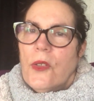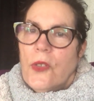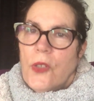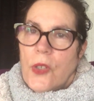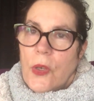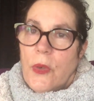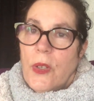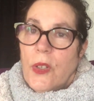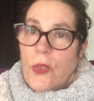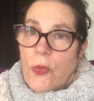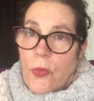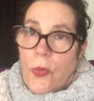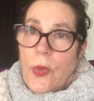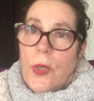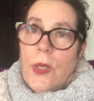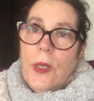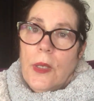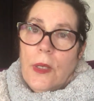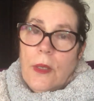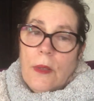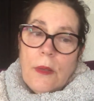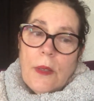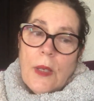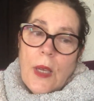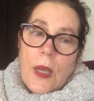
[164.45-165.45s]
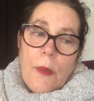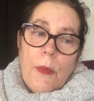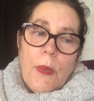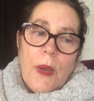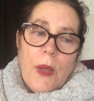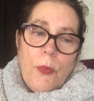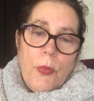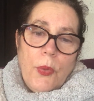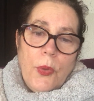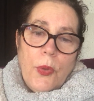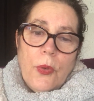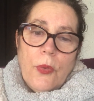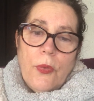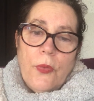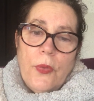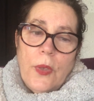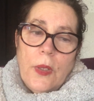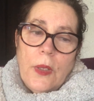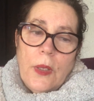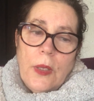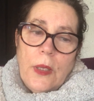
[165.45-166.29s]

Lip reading: So it really came out beautiful.